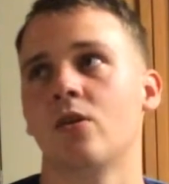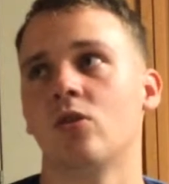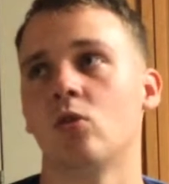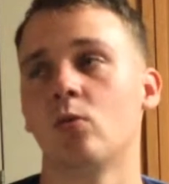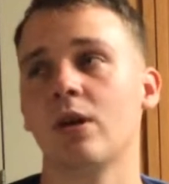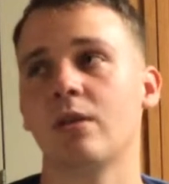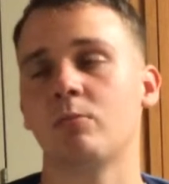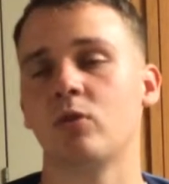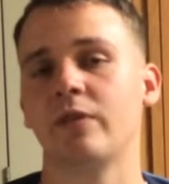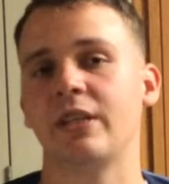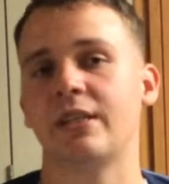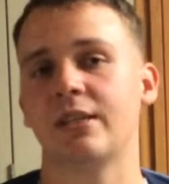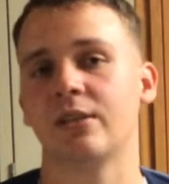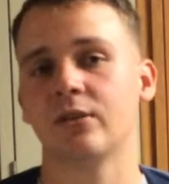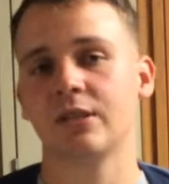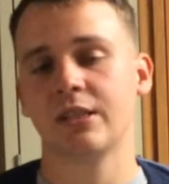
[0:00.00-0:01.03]
the way the movie
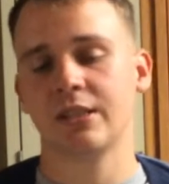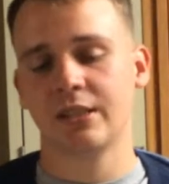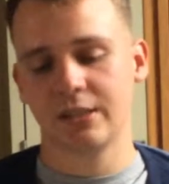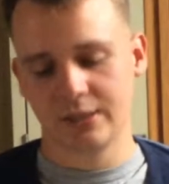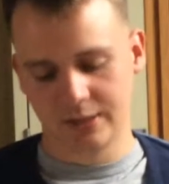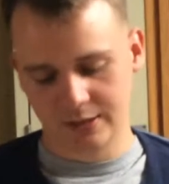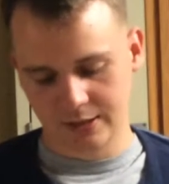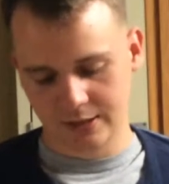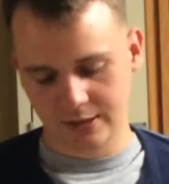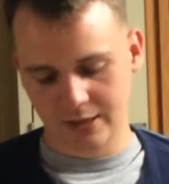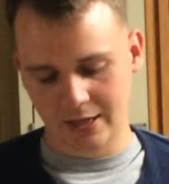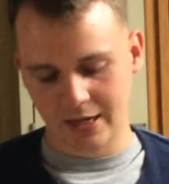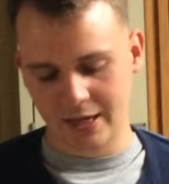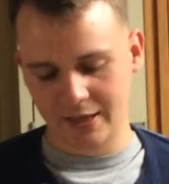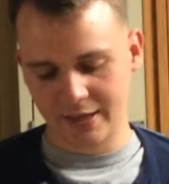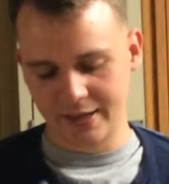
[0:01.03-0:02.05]
tilted it
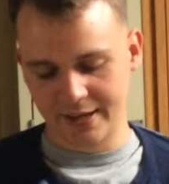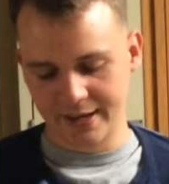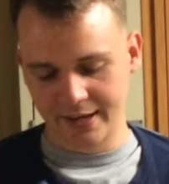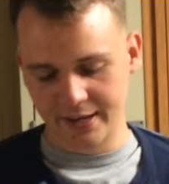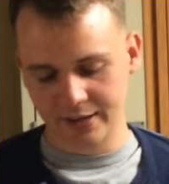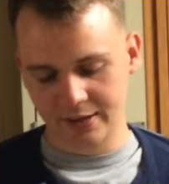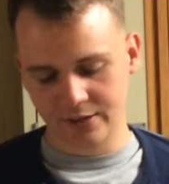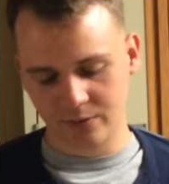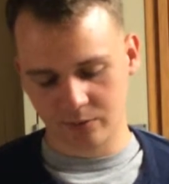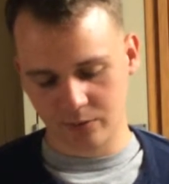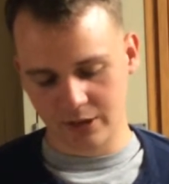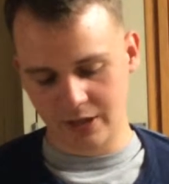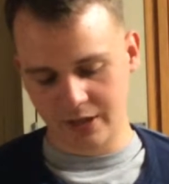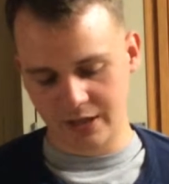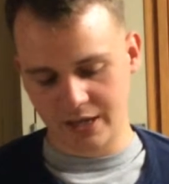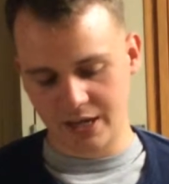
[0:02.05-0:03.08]
in the end,
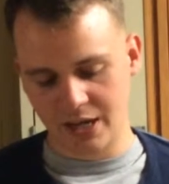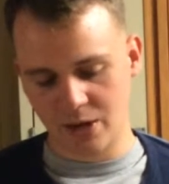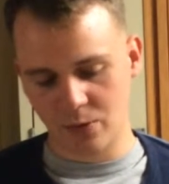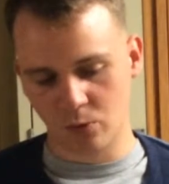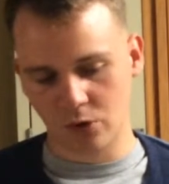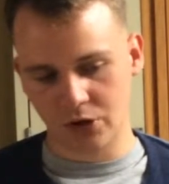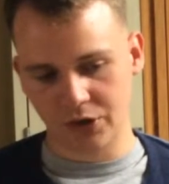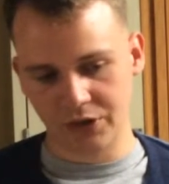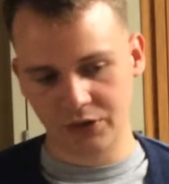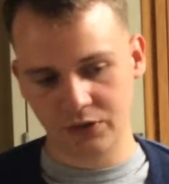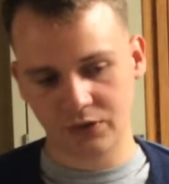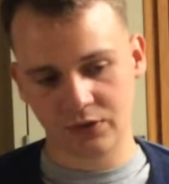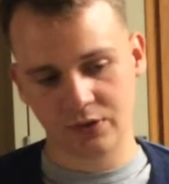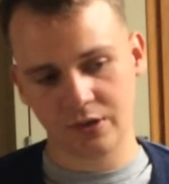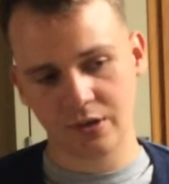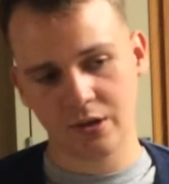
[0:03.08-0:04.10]
when he
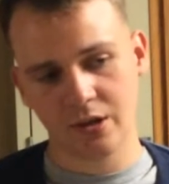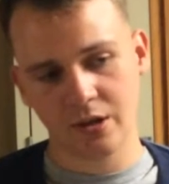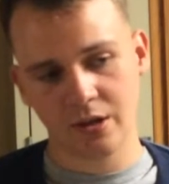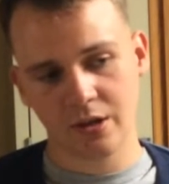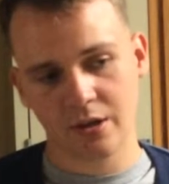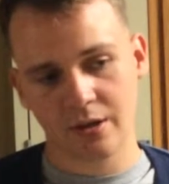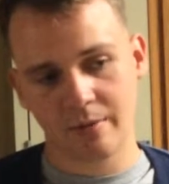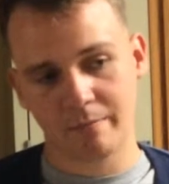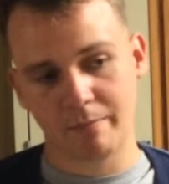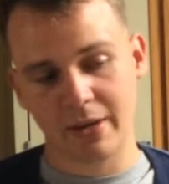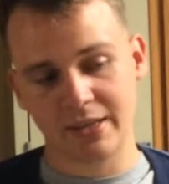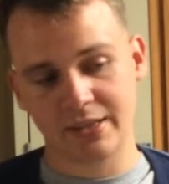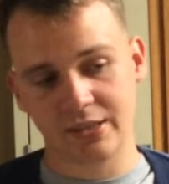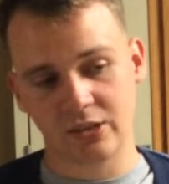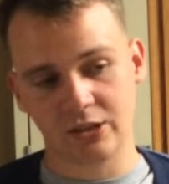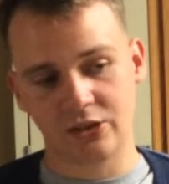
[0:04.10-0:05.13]
was
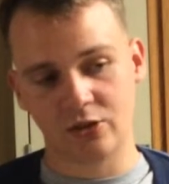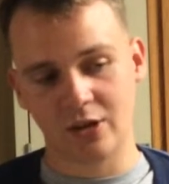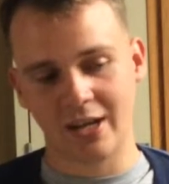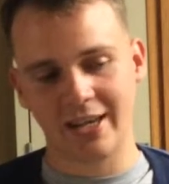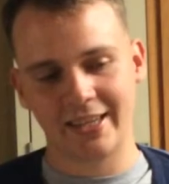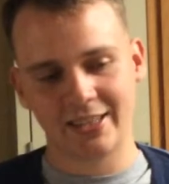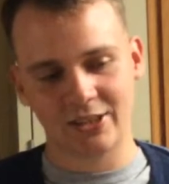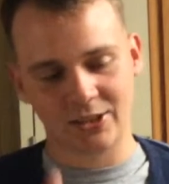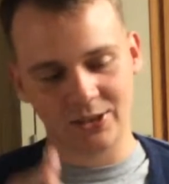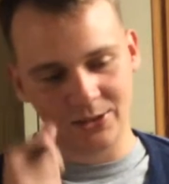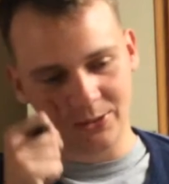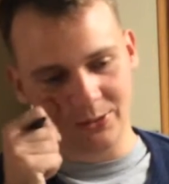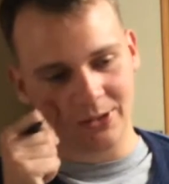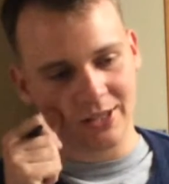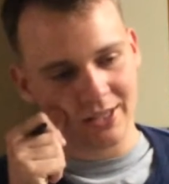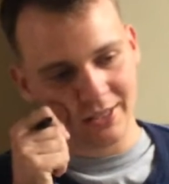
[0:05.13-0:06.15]
basically trying
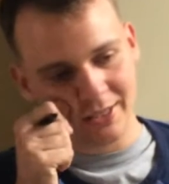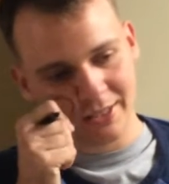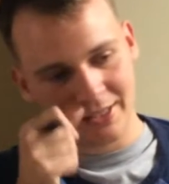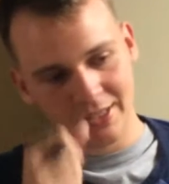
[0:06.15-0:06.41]
to